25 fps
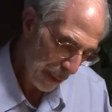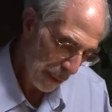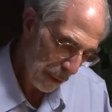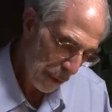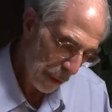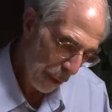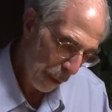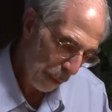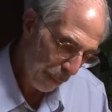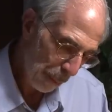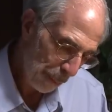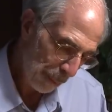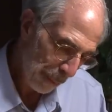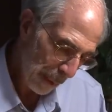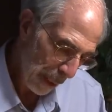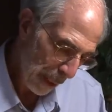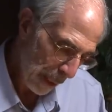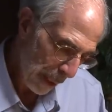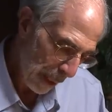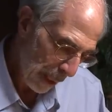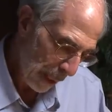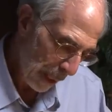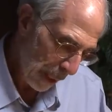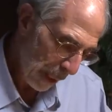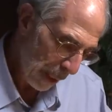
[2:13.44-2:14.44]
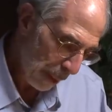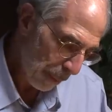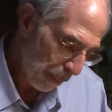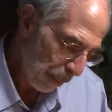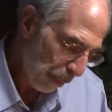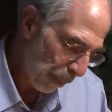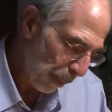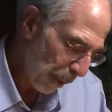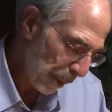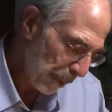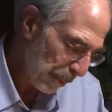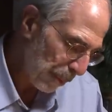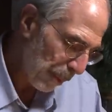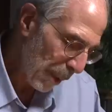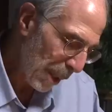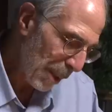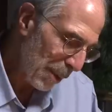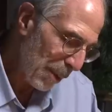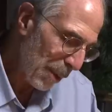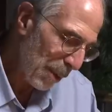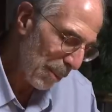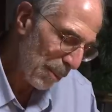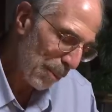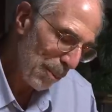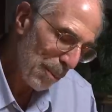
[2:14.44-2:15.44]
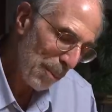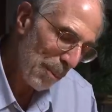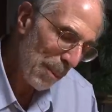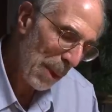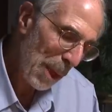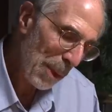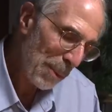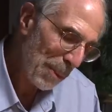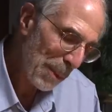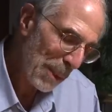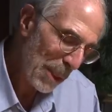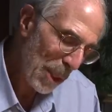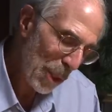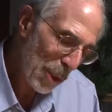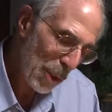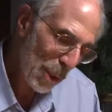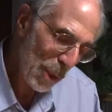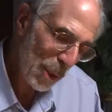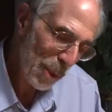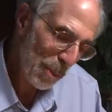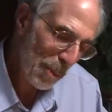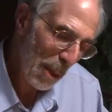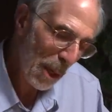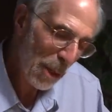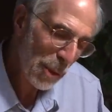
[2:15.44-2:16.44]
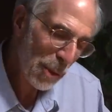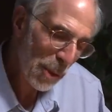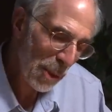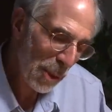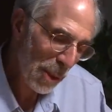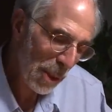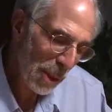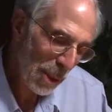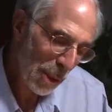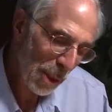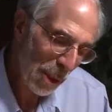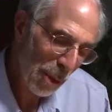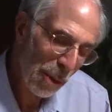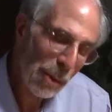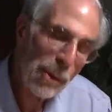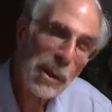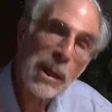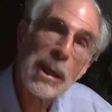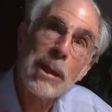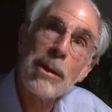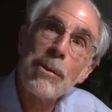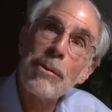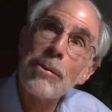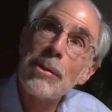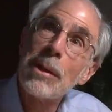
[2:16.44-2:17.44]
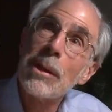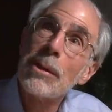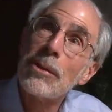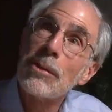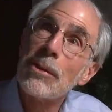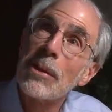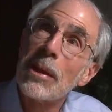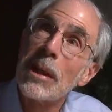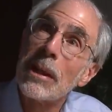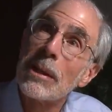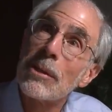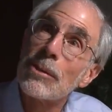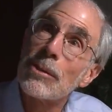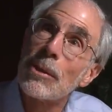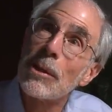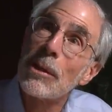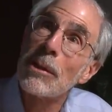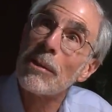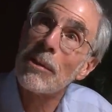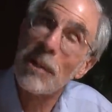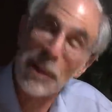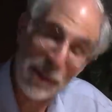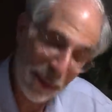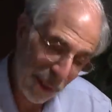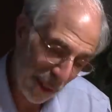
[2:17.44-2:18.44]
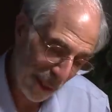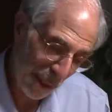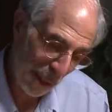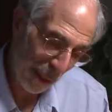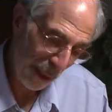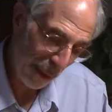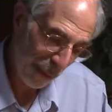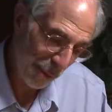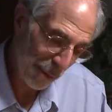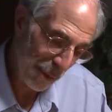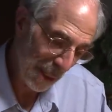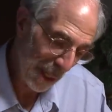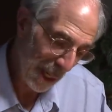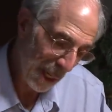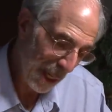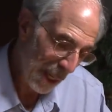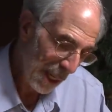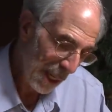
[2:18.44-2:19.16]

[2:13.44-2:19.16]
So, one way that mathematicians measure the degree of these things, or of other curves,